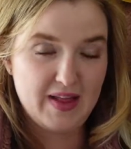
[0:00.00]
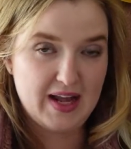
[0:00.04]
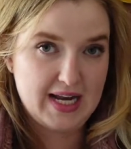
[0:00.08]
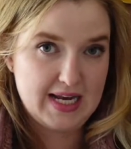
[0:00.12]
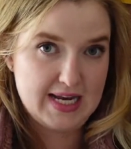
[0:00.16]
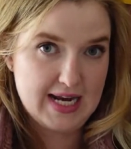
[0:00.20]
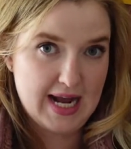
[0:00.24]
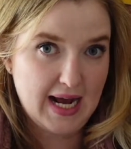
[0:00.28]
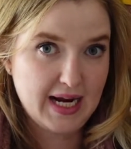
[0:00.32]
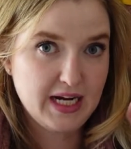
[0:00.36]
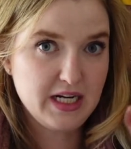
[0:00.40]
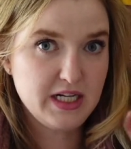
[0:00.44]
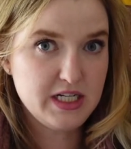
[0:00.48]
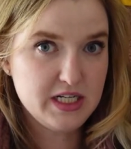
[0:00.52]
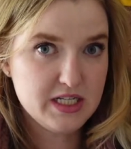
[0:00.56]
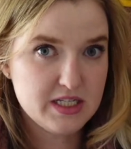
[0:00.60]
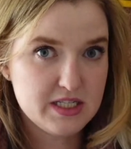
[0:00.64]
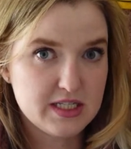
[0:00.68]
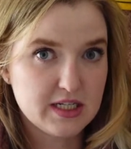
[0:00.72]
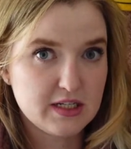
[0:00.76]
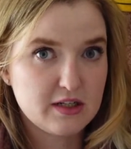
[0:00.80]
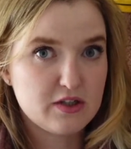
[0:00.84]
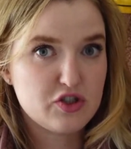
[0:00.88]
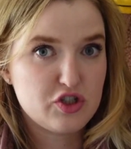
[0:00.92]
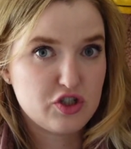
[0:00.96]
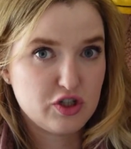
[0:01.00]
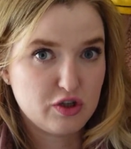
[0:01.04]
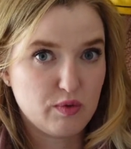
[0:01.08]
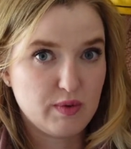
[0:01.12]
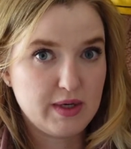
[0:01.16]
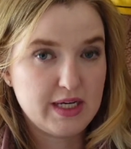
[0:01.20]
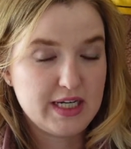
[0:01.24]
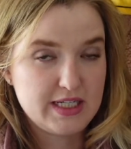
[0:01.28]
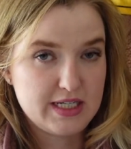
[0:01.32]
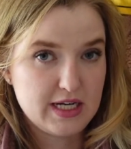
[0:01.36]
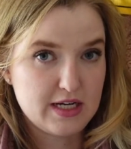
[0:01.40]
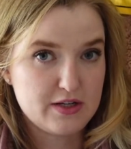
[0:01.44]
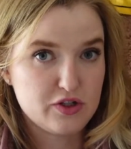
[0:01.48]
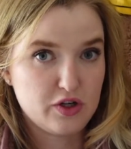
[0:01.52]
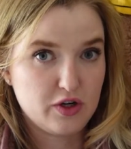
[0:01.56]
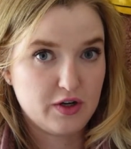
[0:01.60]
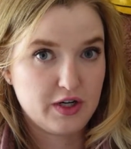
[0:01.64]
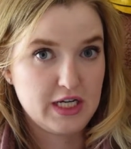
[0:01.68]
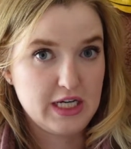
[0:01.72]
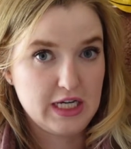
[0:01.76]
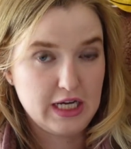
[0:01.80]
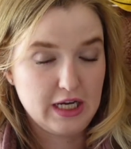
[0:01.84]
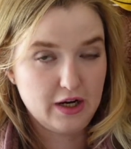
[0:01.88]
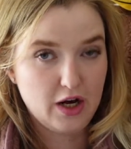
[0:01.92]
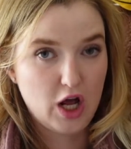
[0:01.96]
96-degree desert
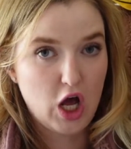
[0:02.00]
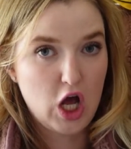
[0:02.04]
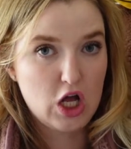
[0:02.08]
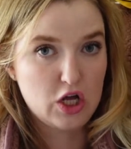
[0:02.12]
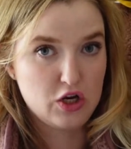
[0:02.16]
heat.